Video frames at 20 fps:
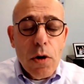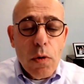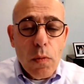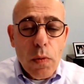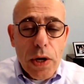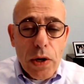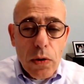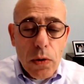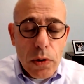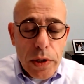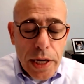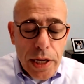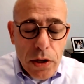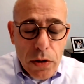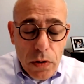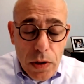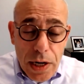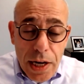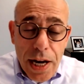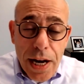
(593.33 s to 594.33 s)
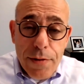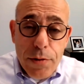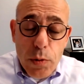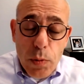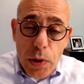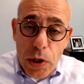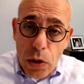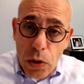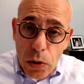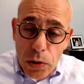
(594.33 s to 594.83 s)
We
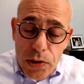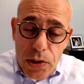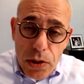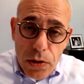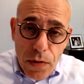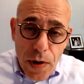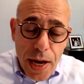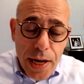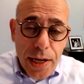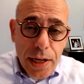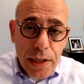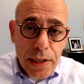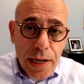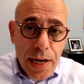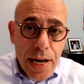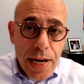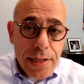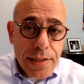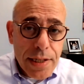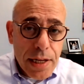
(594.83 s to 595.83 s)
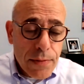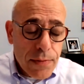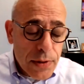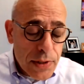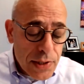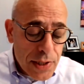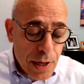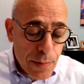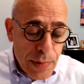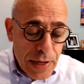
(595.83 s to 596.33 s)
also recognize that
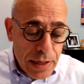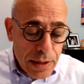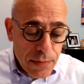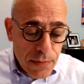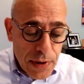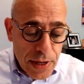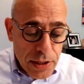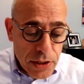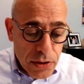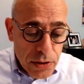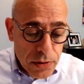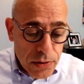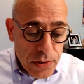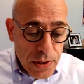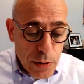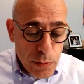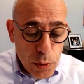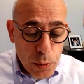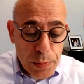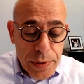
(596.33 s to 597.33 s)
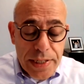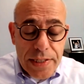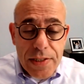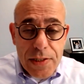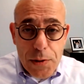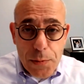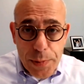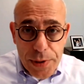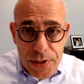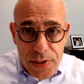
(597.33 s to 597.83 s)
for some individuals, there will be
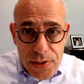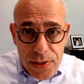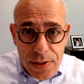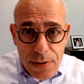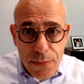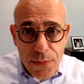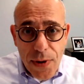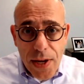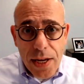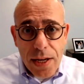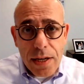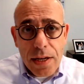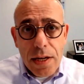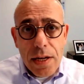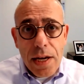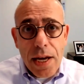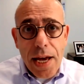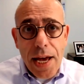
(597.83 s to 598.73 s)
specific